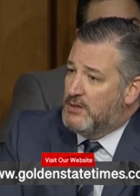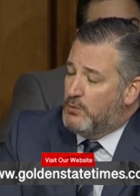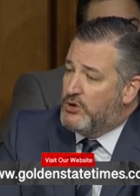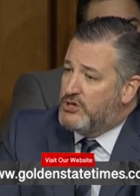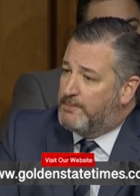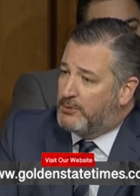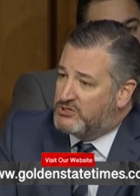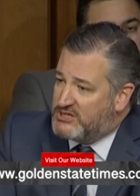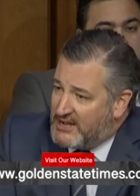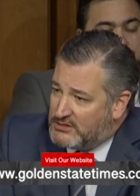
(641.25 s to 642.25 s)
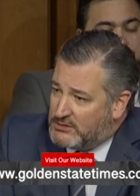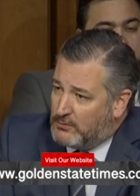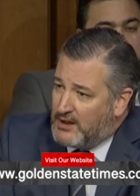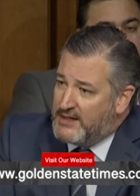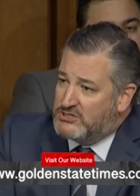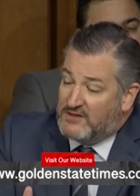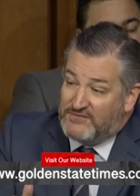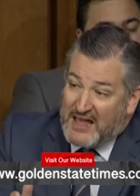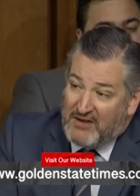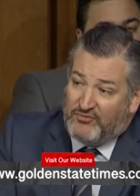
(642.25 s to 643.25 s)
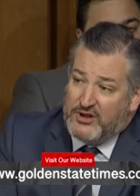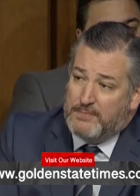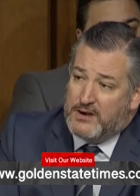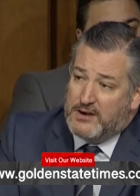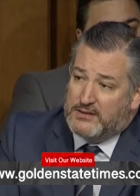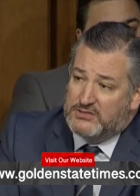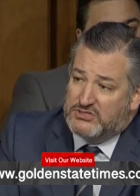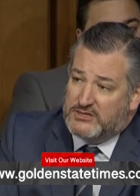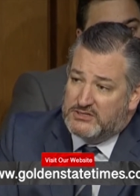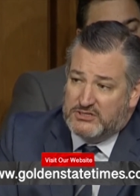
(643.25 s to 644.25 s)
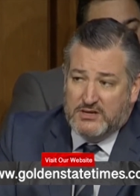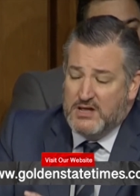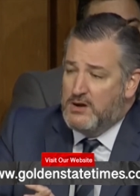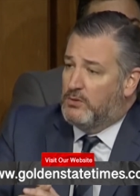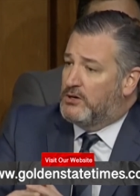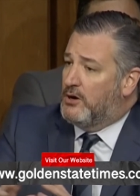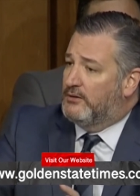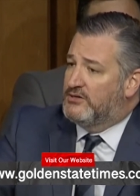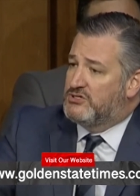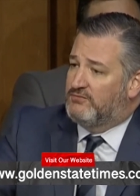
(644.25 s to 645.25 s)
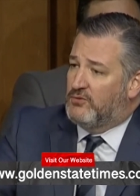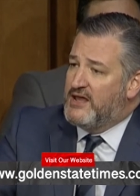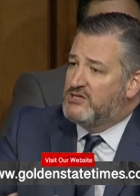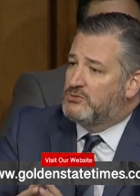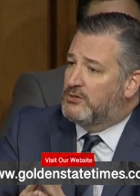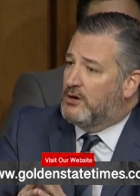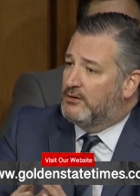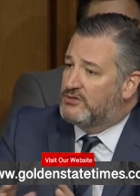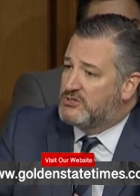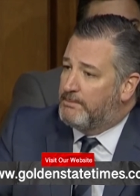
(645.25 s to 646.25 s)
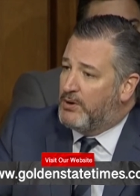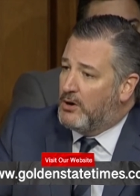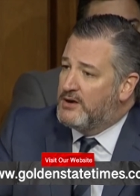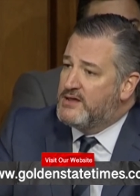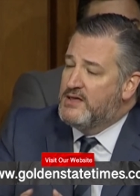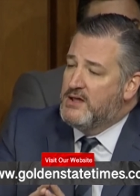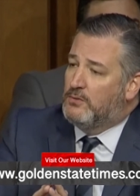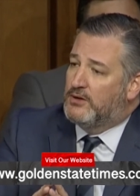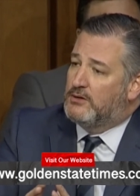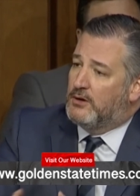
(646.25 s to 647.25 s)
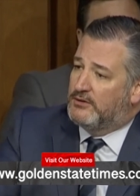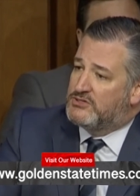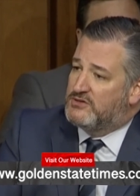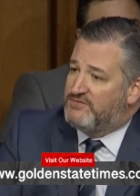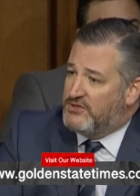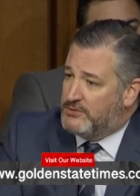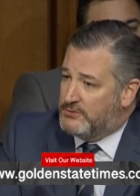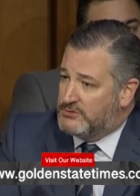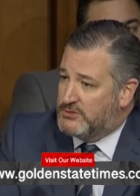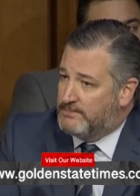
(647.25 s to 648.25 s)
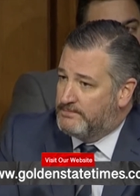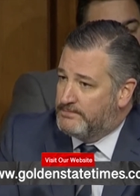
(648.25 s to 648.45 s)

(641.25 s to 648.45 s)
Will you protect the rights of every American citizen, regardless of race, regardless of party, regardless of views?